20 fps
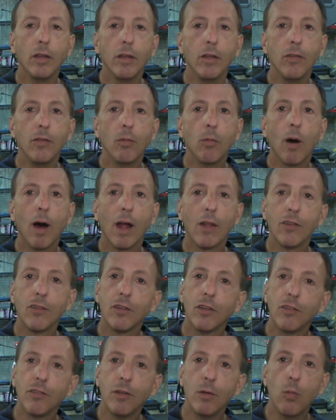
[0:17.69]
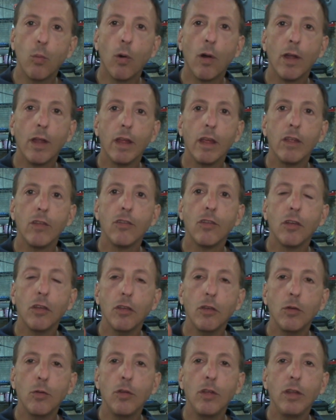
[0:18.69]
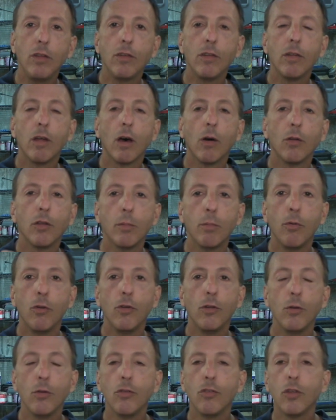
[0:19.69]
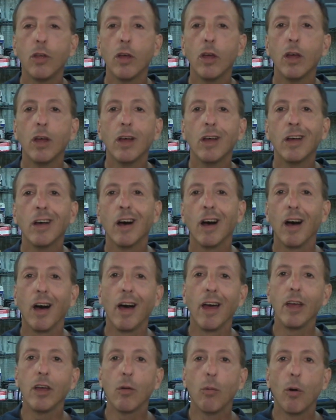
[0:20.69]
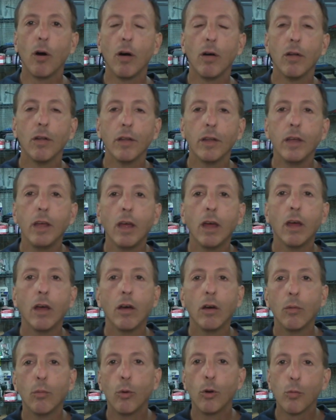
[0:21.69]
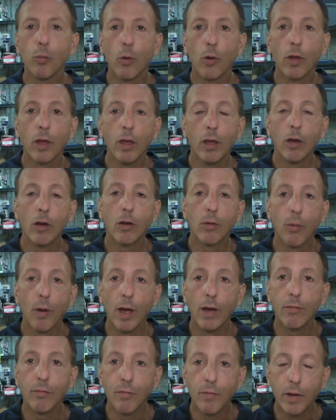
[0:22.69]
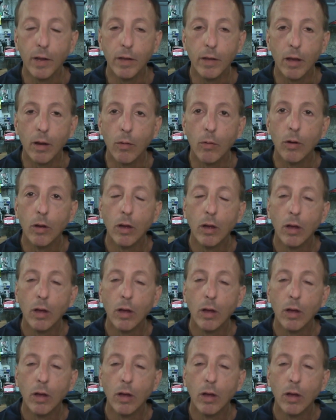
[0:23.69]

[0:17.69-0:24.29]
You need to watch to see what is you need to know to produce a high quality woodworking or craft video.